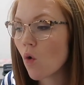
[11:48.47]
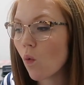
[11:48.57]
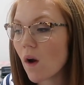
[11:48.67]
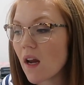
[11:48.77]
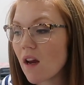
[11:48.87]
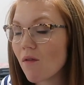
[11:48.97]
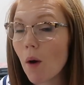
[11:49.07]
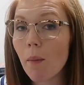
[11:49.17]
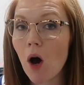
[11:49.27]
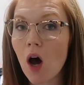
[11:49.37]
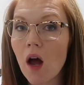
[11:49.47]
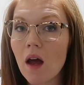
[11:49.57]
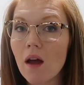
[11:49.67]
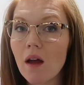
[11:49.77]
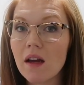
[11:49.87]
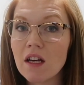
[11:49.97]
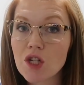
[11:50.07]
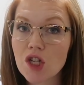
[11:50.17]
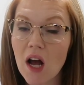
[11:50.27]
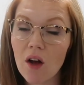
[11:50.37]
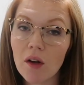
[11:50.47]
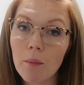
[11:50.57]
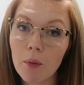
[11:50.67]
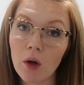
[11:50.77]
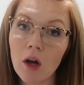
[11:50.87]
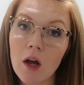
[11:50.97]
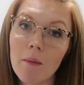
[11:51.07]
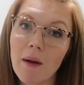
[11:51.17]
we've bought each child a book